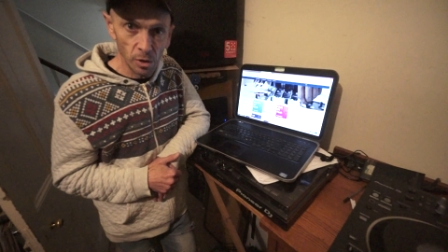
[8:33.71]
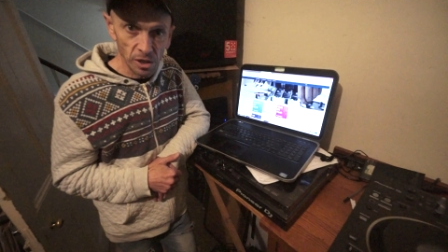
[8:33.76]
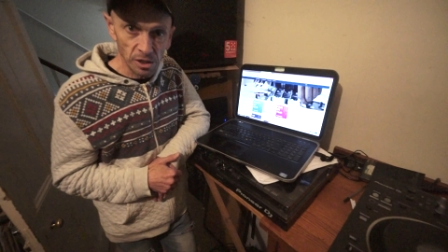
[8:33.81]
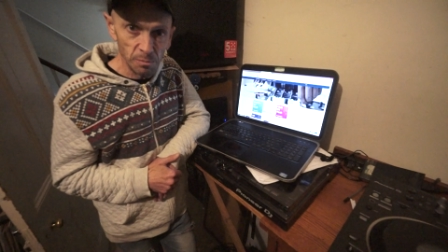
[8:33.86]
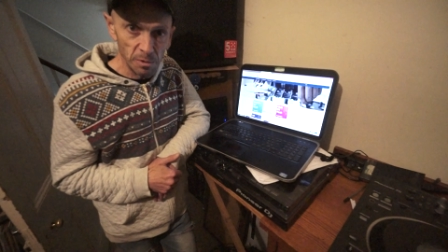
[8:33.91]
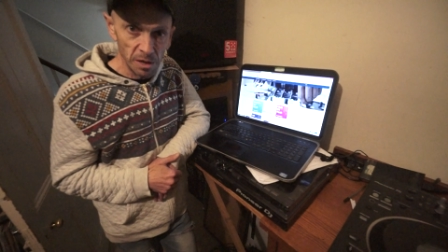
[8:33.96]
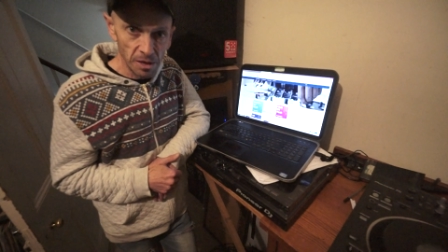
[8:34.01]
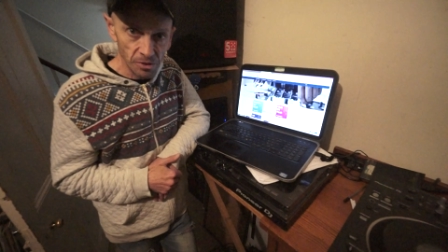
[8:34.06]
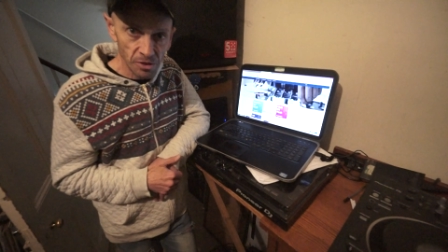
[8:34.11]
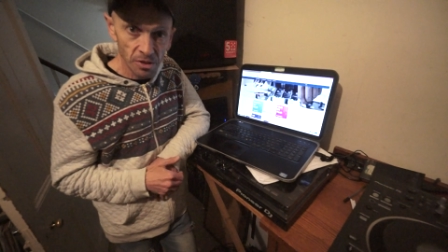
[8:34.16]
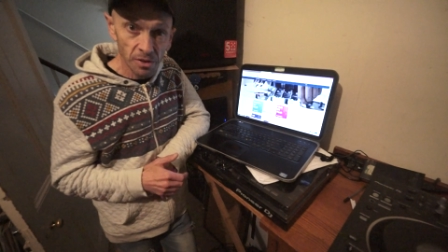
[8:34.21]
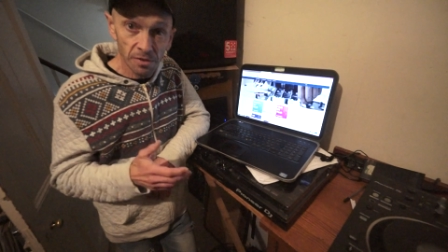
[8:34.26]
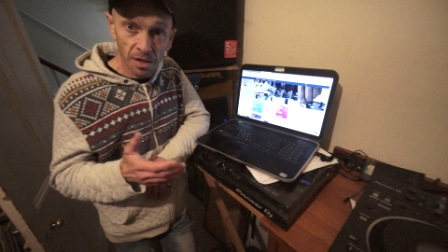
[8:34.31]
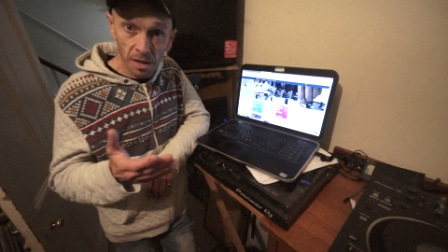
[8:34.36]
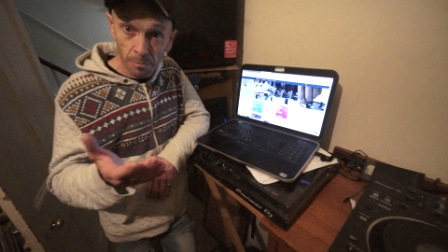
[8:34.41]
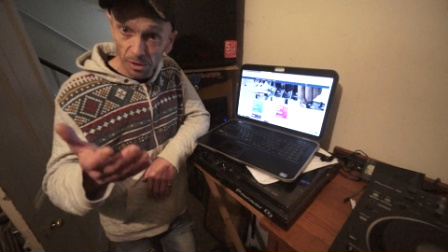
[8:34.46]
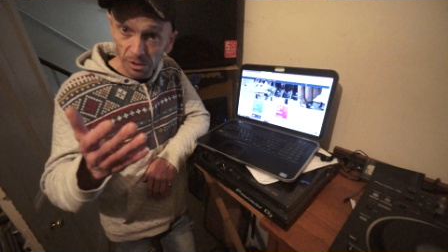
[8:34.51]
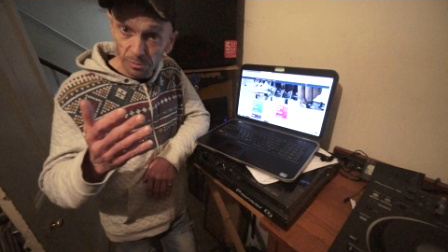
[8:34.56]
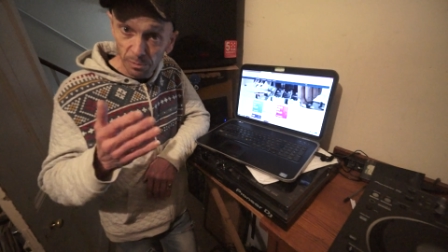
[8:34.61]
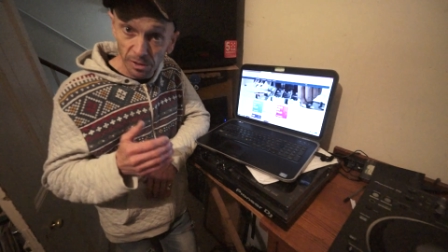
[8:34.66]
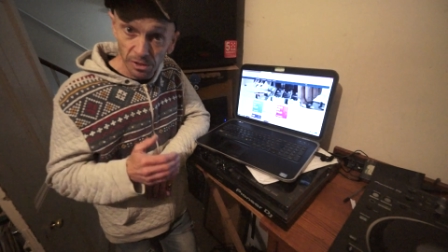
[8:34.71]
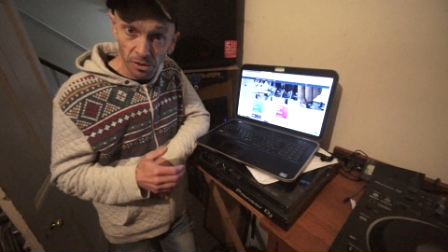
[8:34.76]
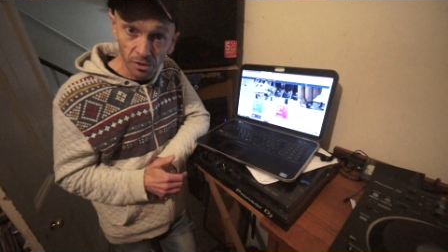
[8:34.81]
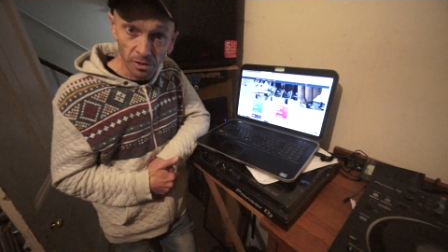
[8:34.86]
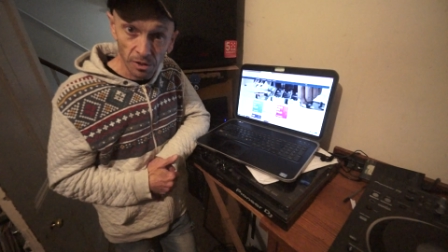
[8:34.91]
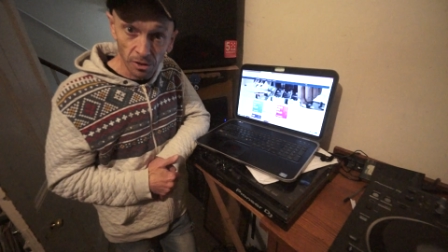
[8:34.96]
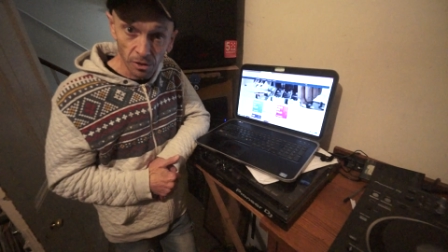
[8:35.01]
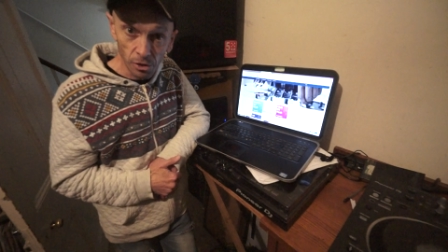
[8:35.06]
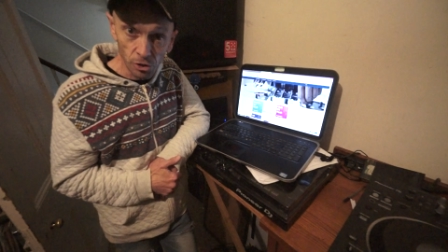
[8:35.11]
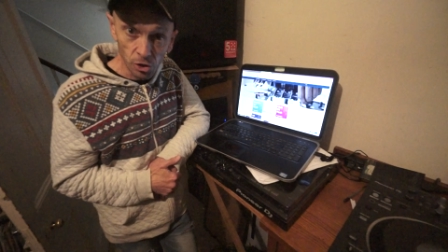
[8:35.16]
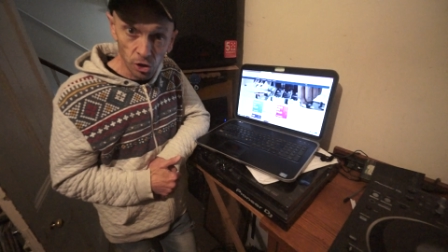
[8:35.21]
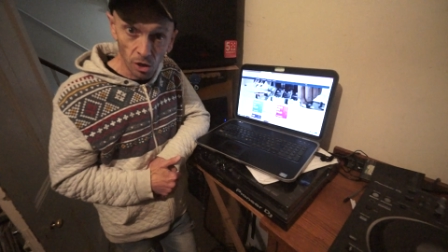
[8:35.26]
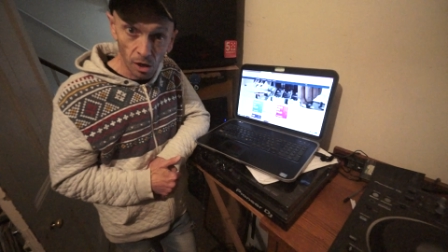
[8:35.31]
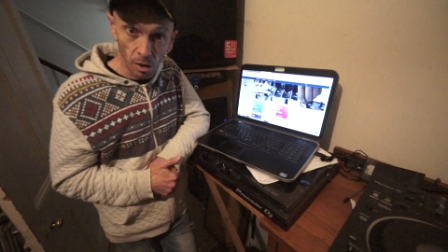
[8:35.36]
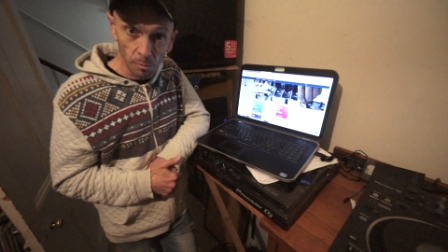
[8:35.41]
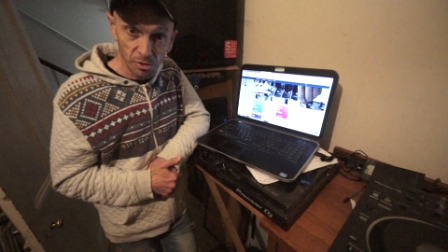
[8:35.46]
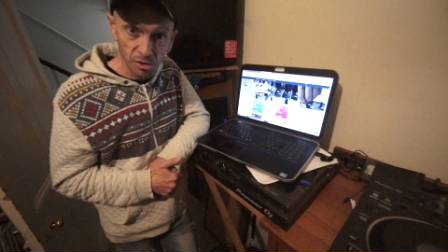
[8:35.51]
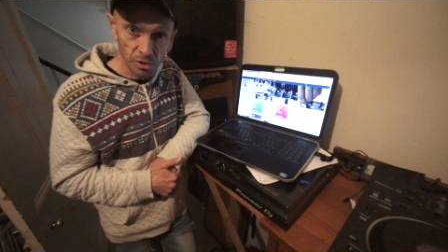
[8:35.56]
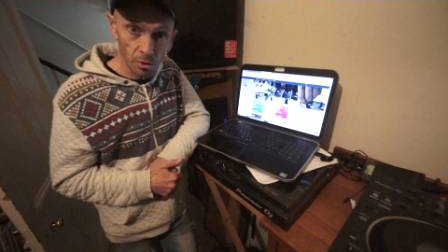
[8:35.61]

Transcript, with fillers: which means they must be doing a good job.